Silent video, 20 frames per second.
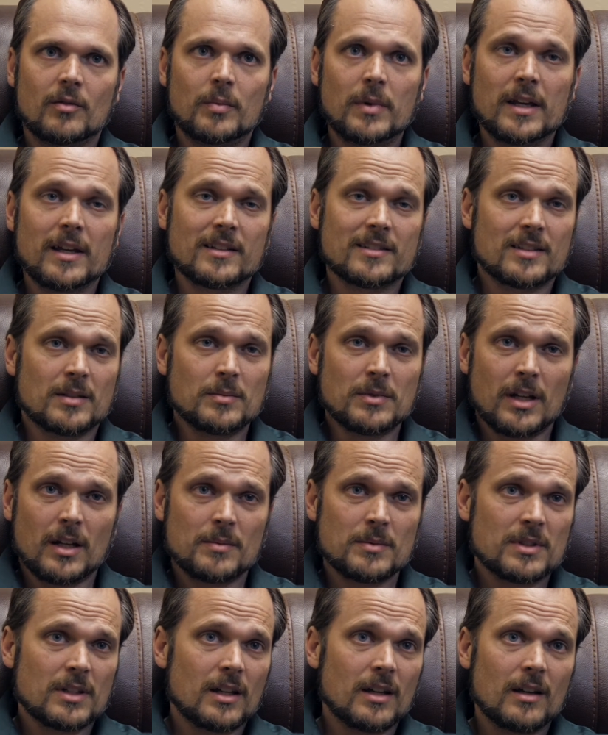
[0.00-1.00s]
being. And
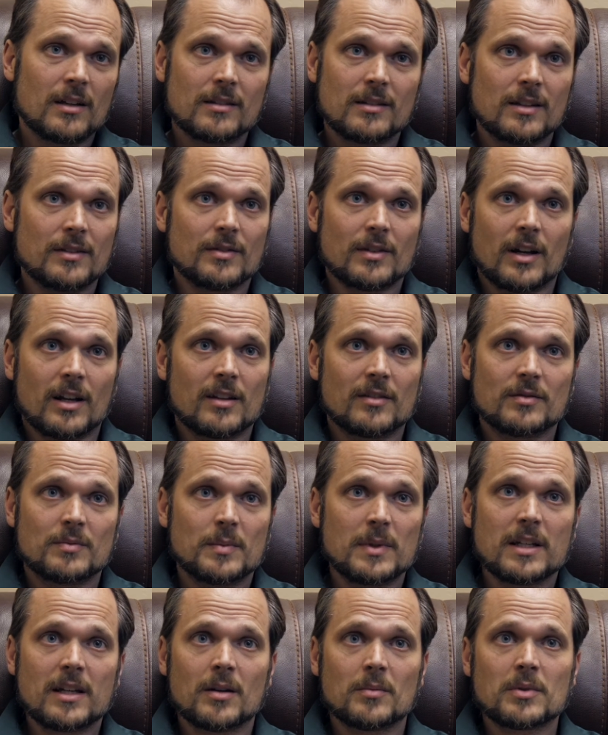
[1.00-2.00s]
sometimes they've kind of
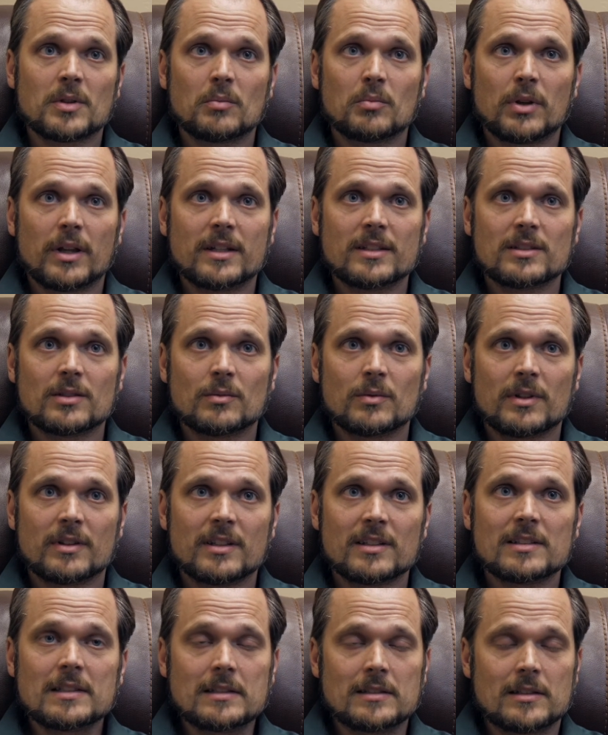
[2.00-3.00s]
become complacent with,
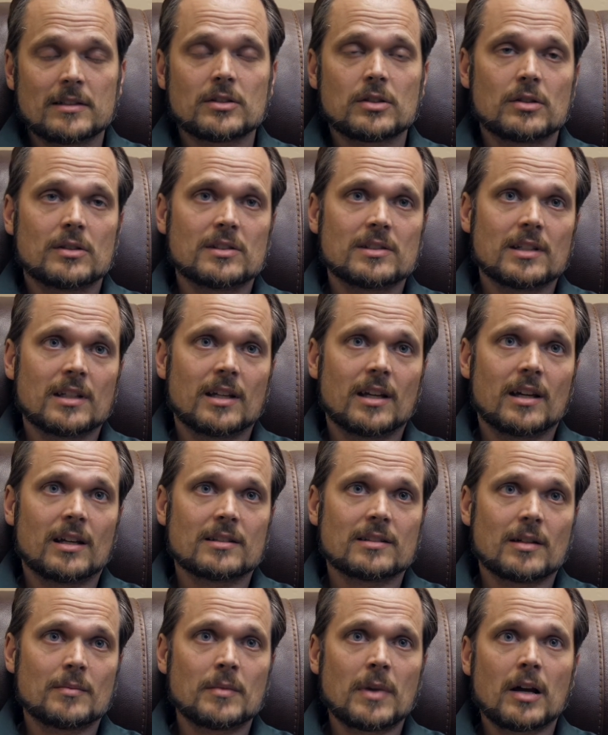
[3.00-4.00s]
this is as good as it
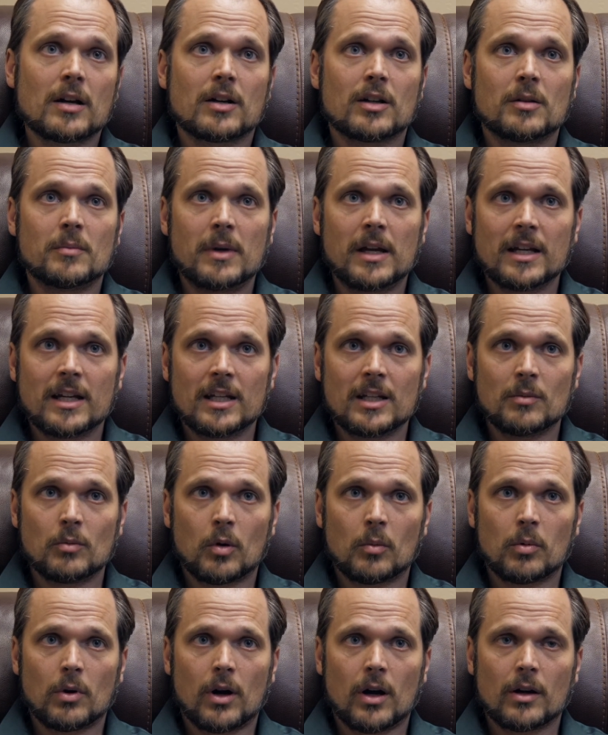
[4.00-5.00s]
gets. I'm not going to make any
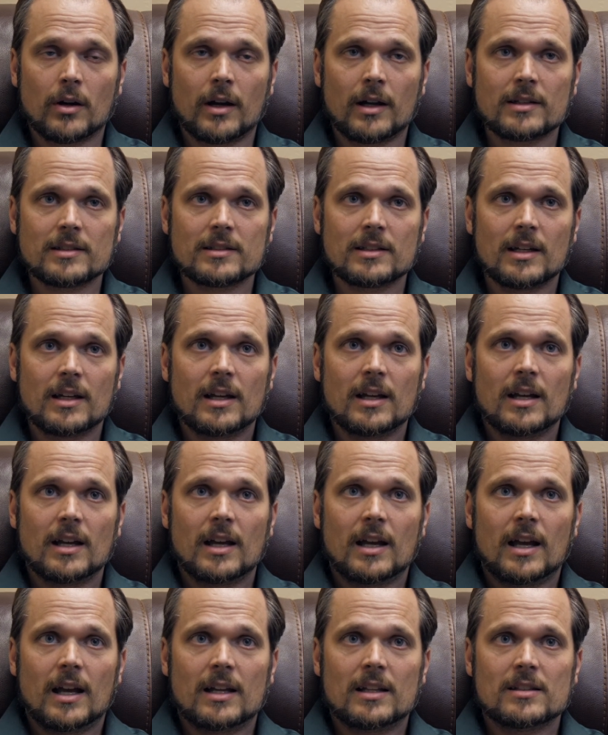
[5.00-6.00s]
more progress.
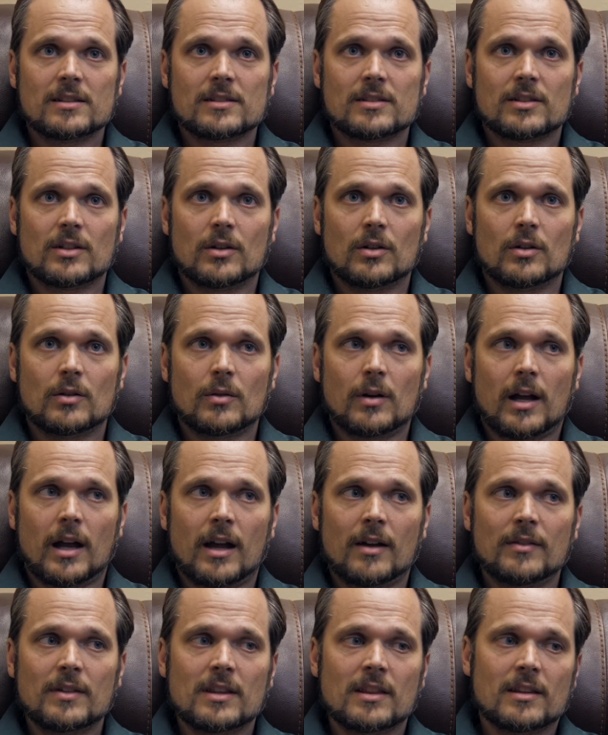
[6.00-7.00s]
And so
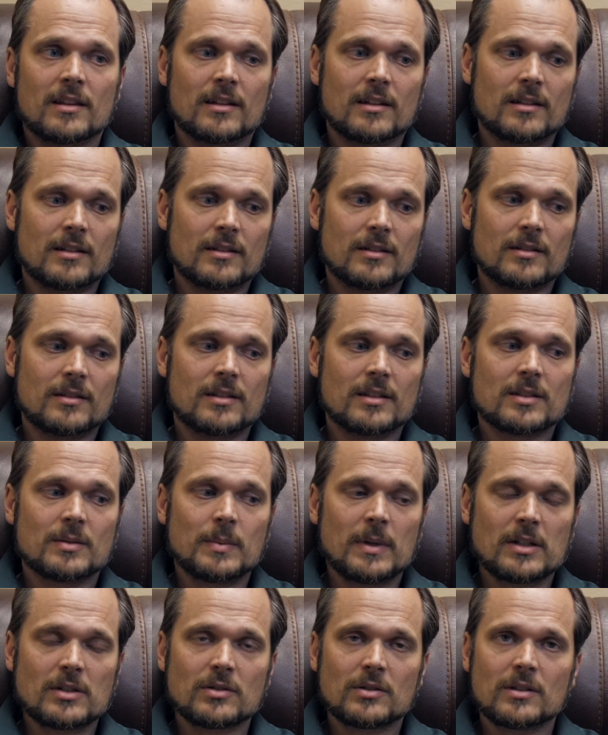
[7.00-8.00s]
having the
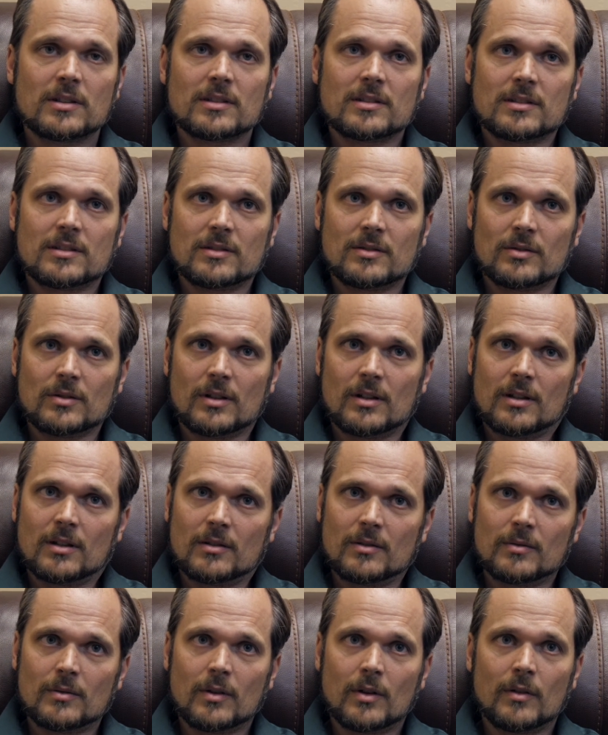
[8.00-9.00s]
specialists
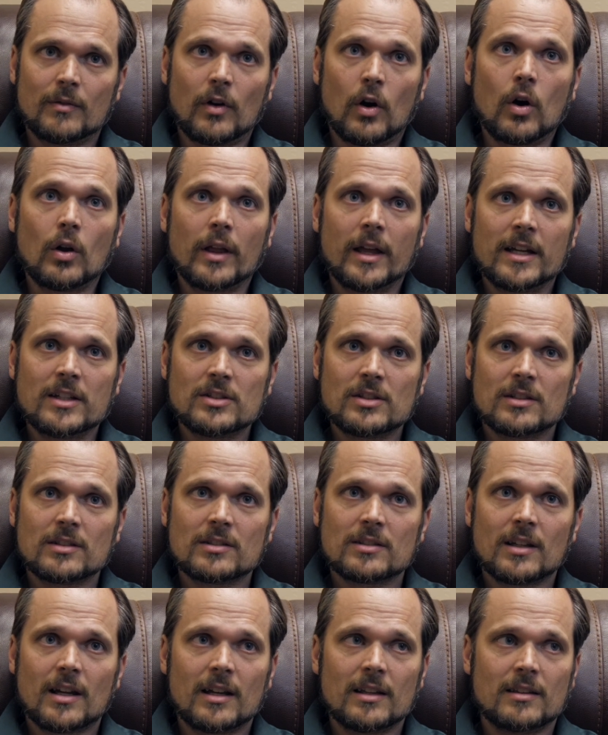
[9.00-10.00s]
of all
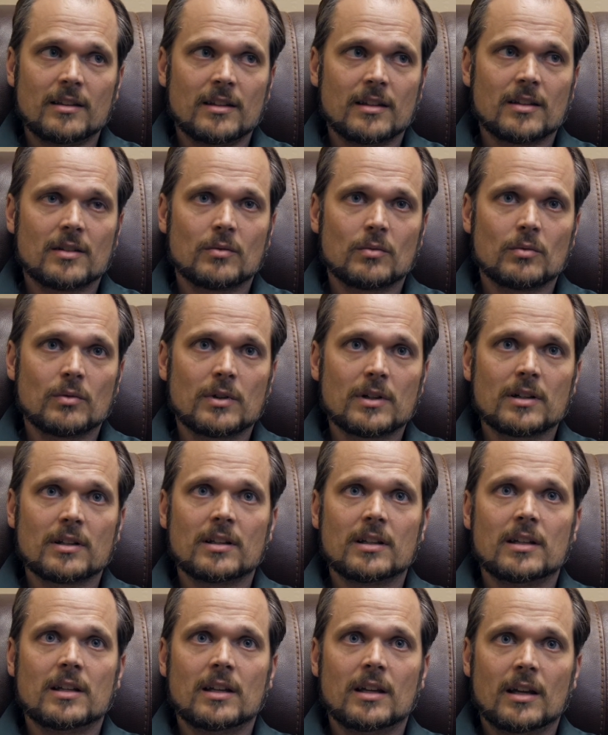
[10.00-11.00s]
ages, I think,
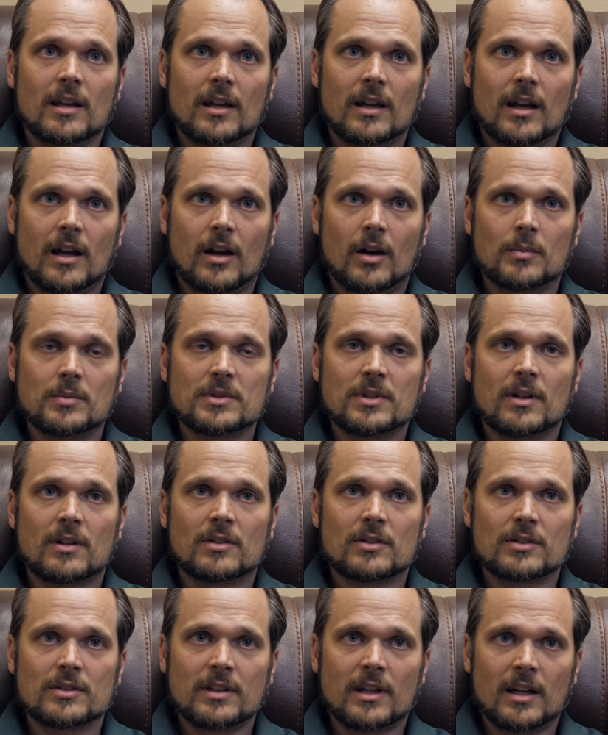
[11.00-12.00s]
really helps to
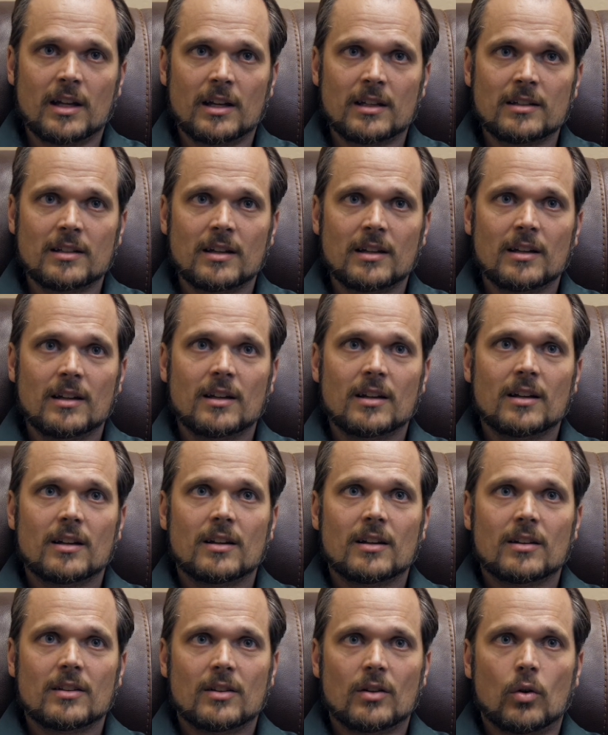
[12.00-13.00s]
understand
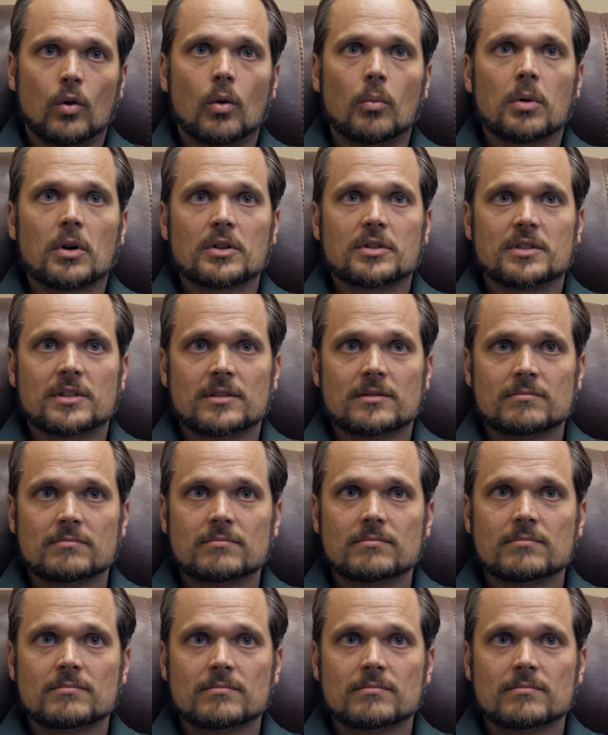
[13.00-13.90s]
the whole person.